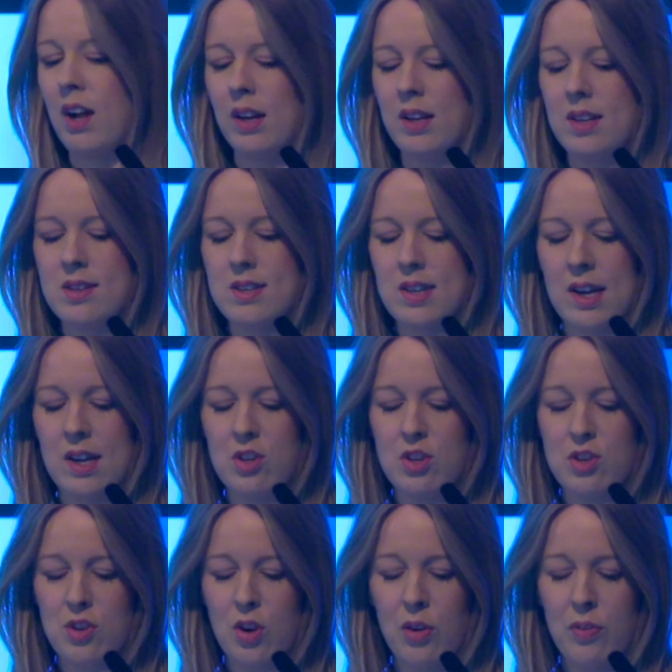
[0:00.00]
early
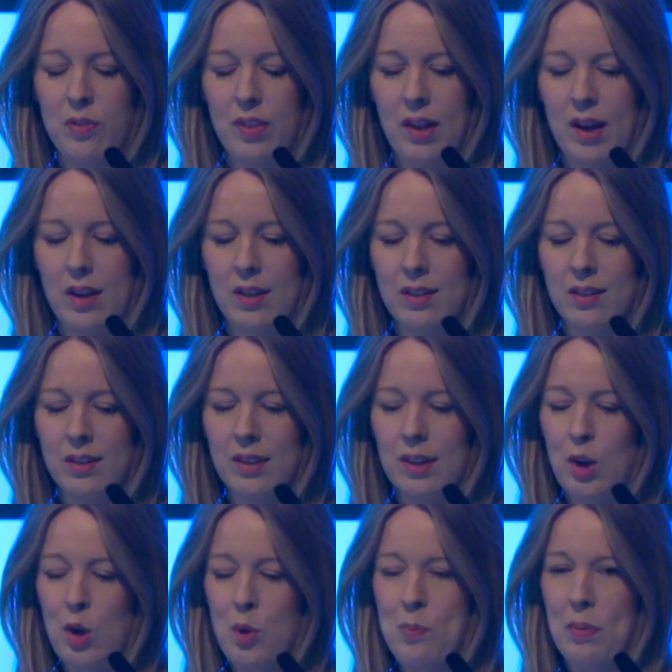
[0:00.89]
stages of that.
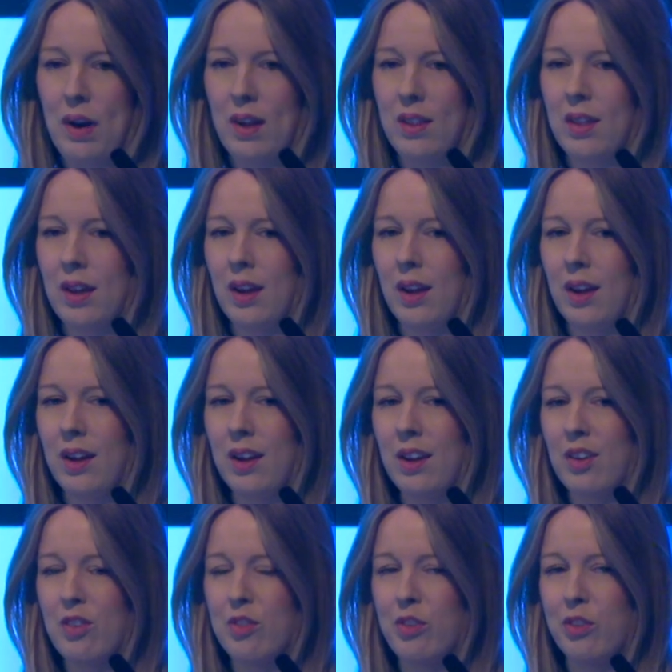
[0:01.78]
But I
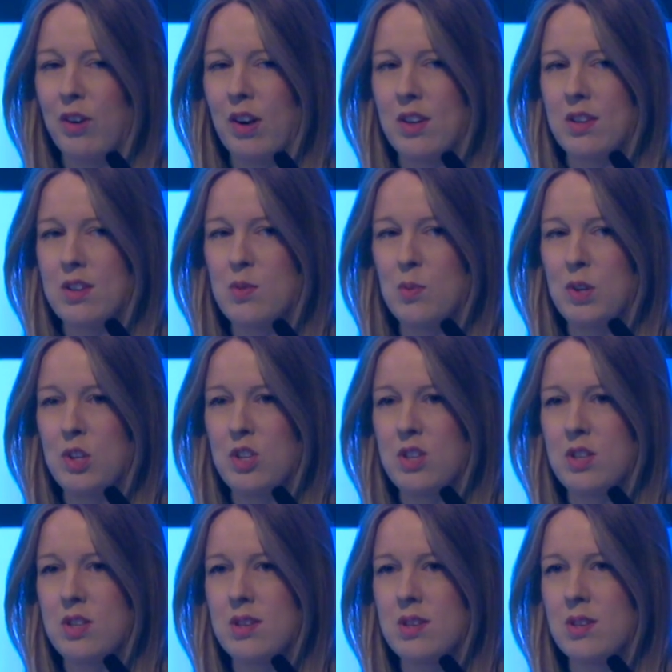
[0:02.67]
think for us,
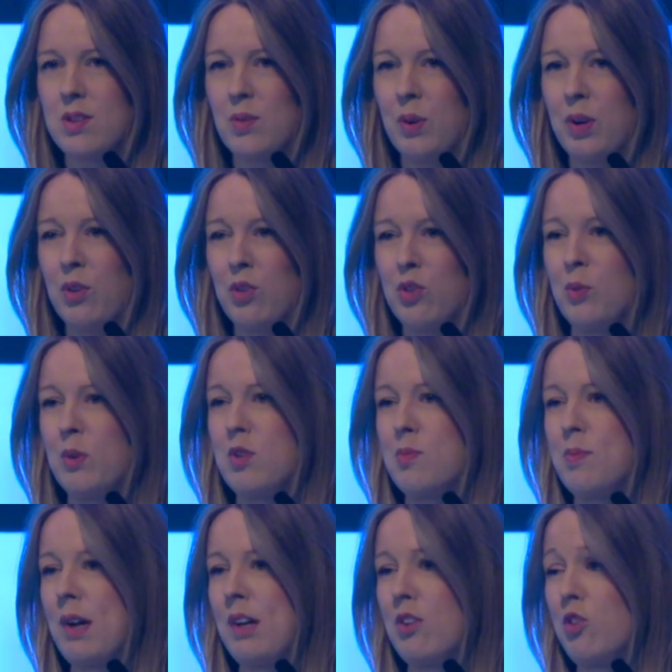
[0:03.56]
we also want
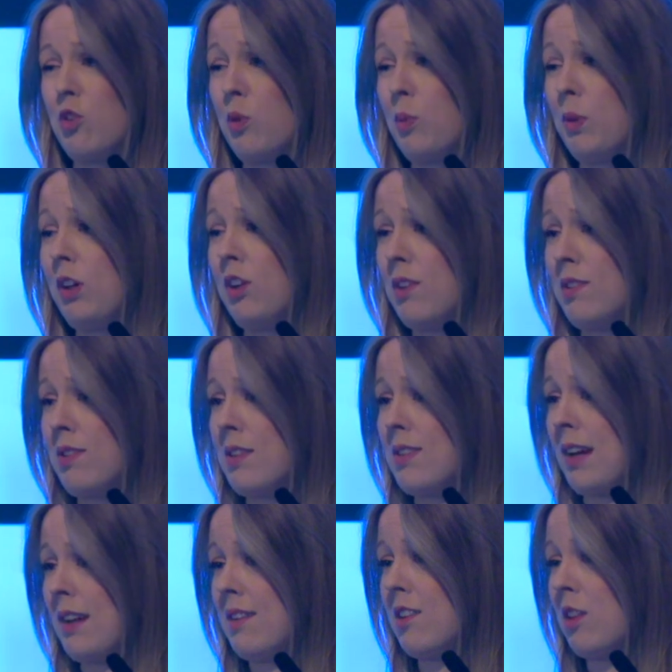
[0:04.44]
to make sure that we use the
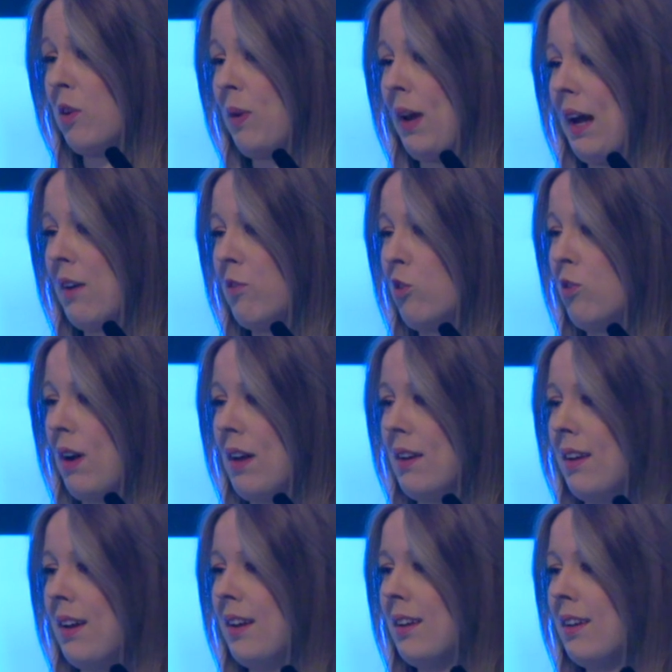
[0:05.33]
data that we have
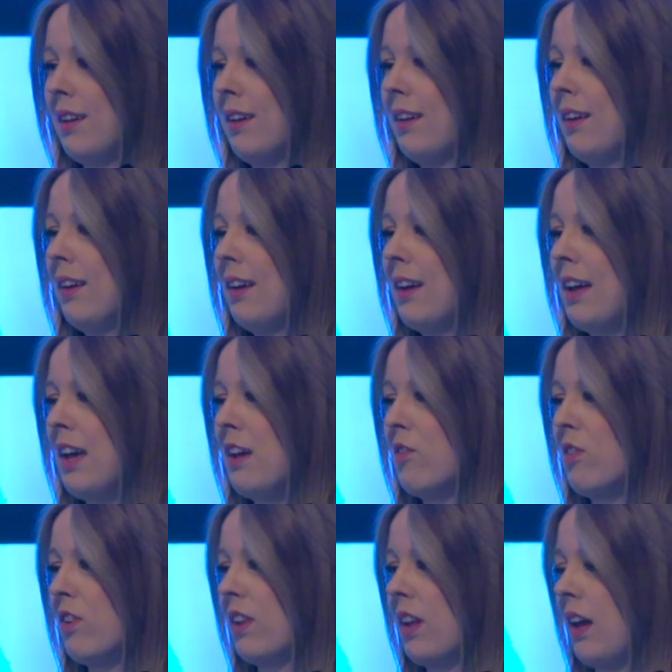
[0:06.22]
already.
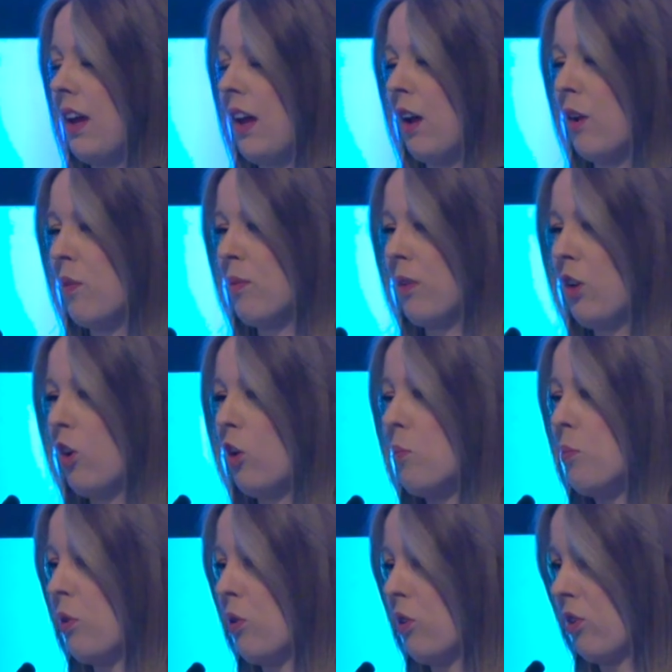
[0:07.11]
Even the
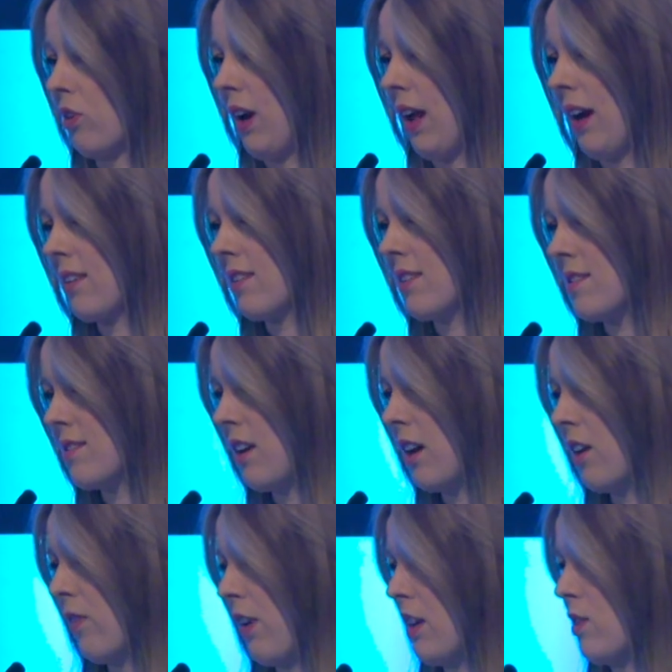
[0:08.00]
onboarder and exit
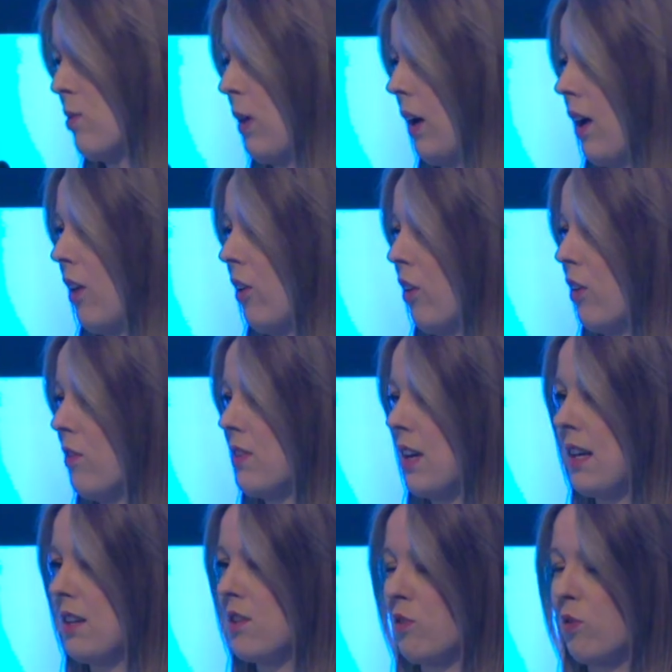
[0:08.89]
surveys, we get a lot of
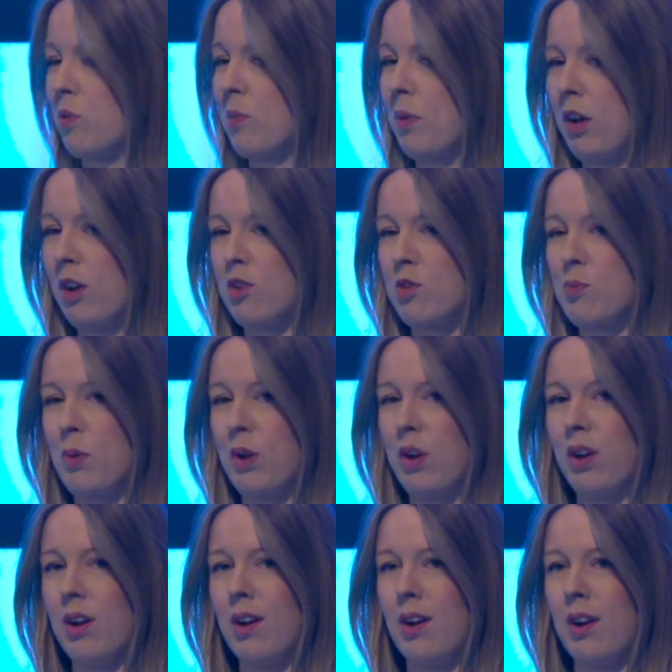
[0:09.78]
data from those,
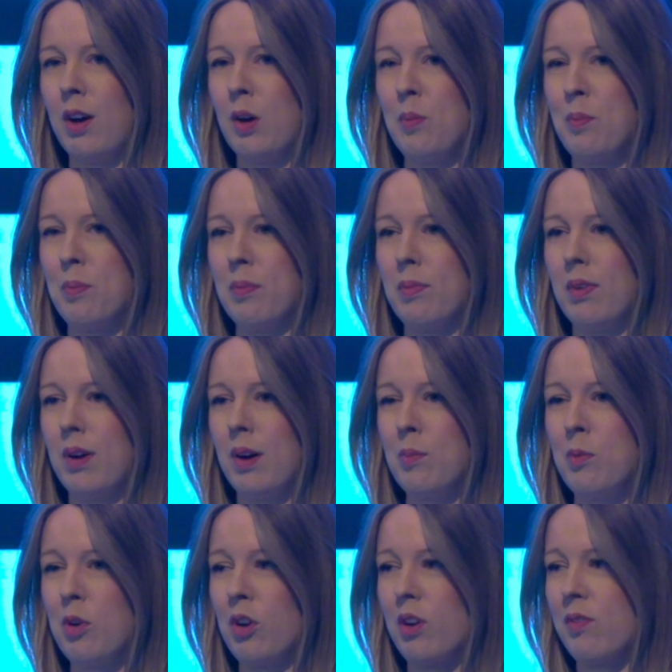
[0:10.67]
but I'm
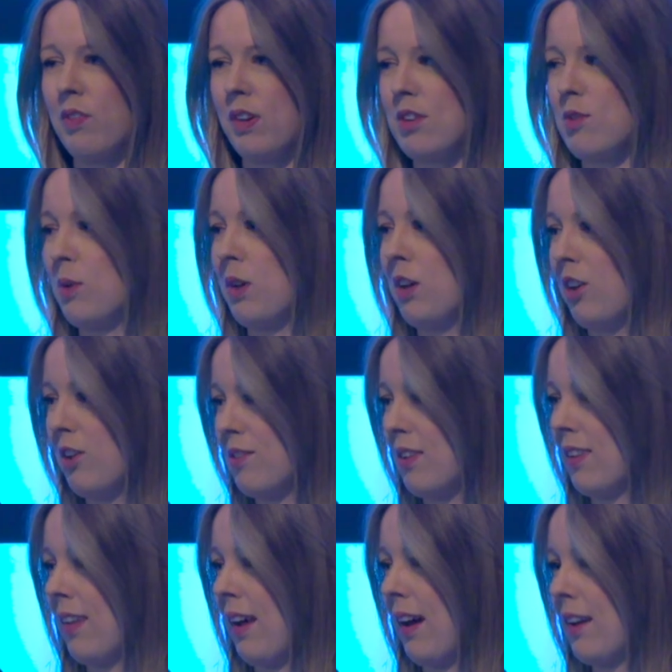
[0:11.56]
not convinced we're
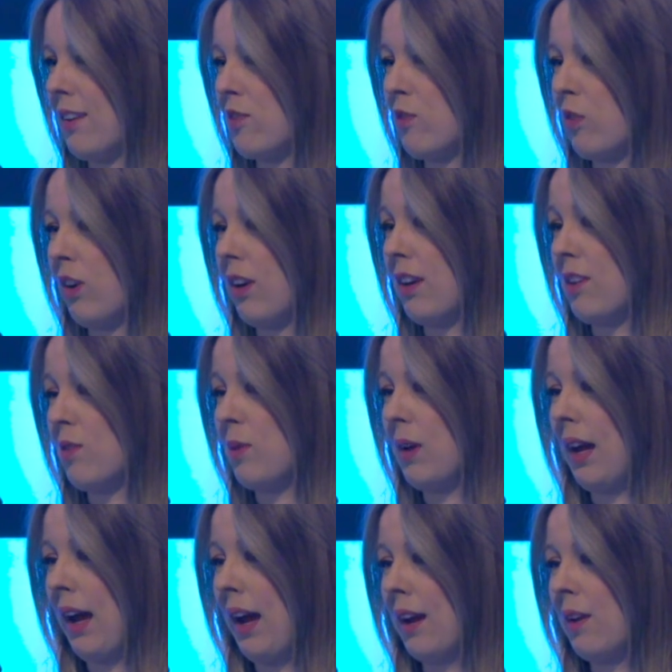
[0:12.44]
using that as fully as we
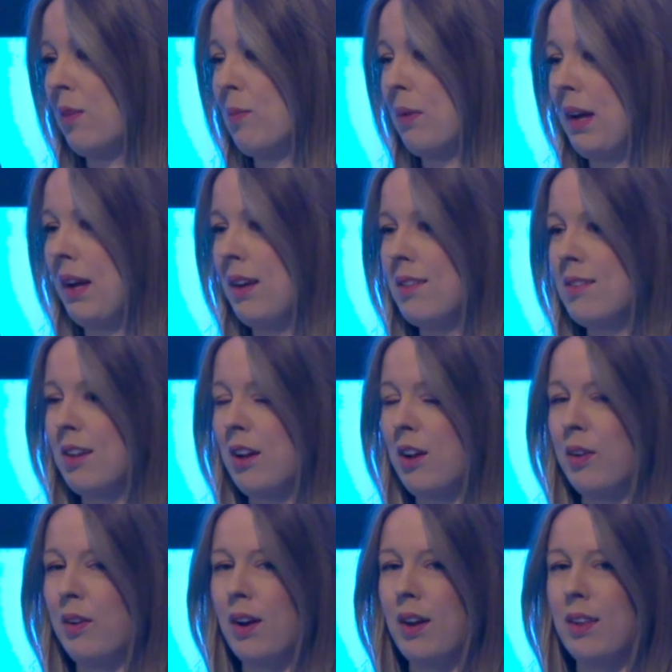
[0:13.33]
can be.
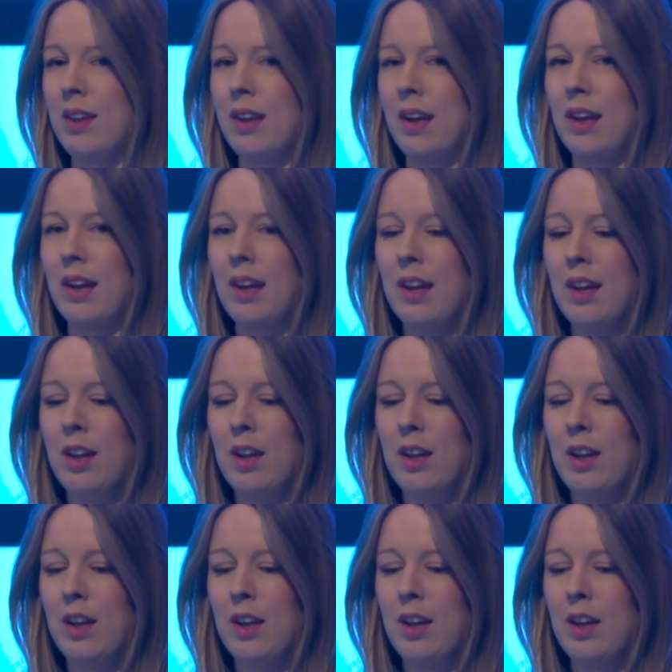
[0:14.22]
So I think